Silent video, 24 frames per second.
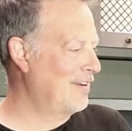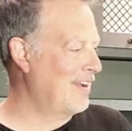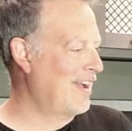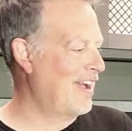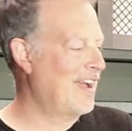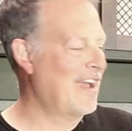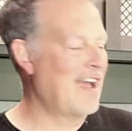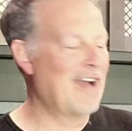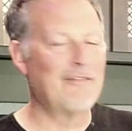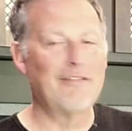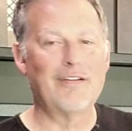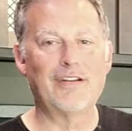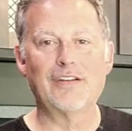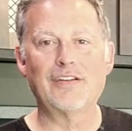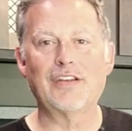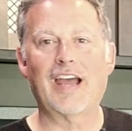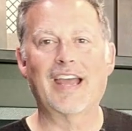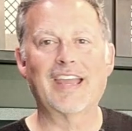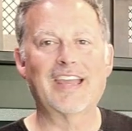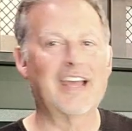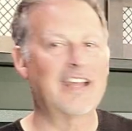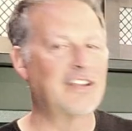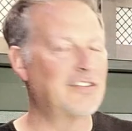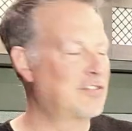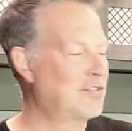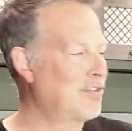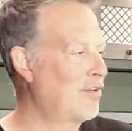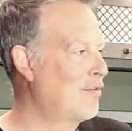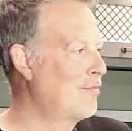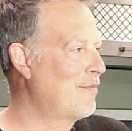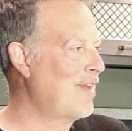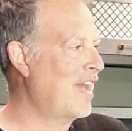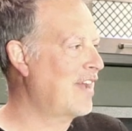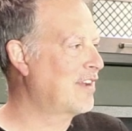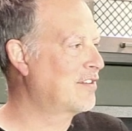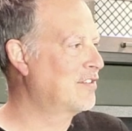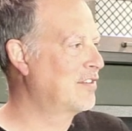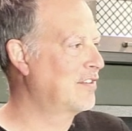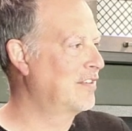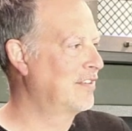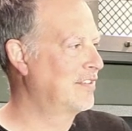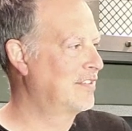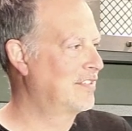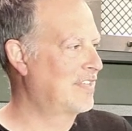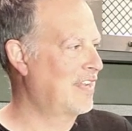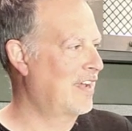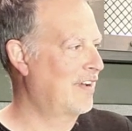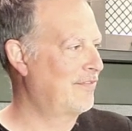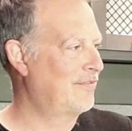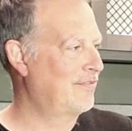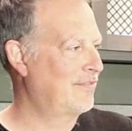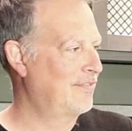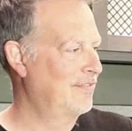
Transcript: I gotta show them action stuff.